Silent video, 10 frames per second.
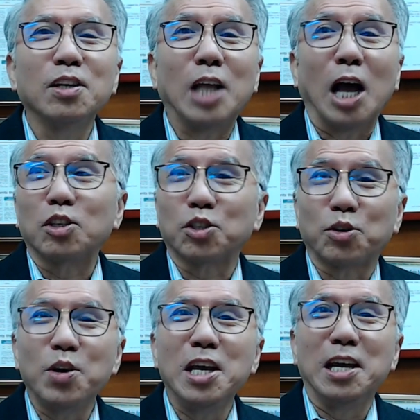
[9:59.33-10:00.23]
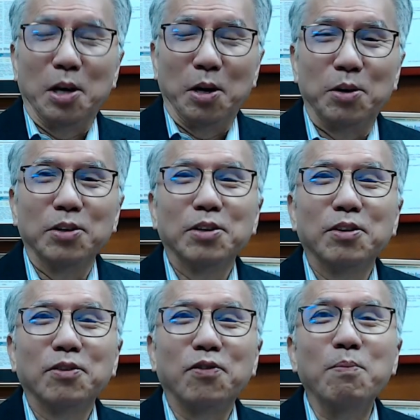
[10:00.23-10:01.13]
there are 3, you know,
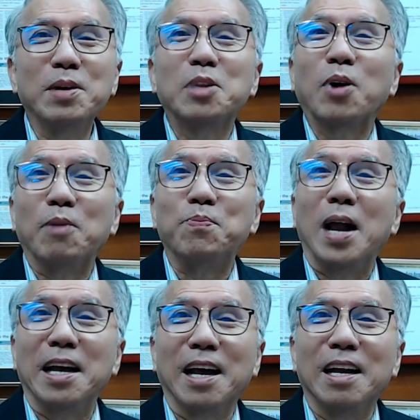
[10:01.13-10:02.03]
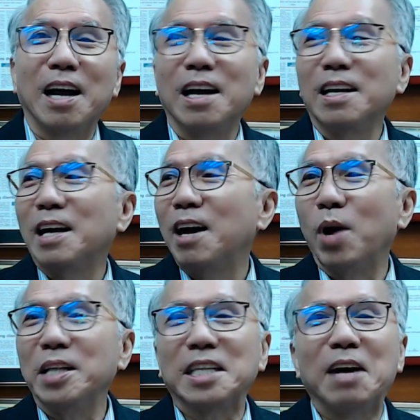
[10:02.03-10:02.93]
for me to apply. And
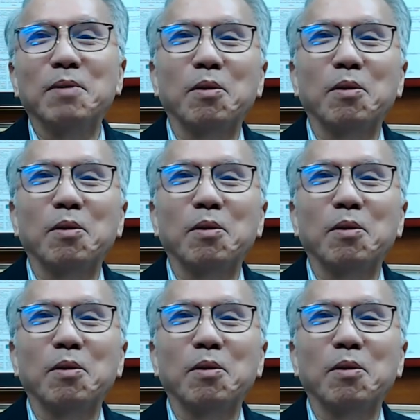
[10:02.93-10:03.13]
one time I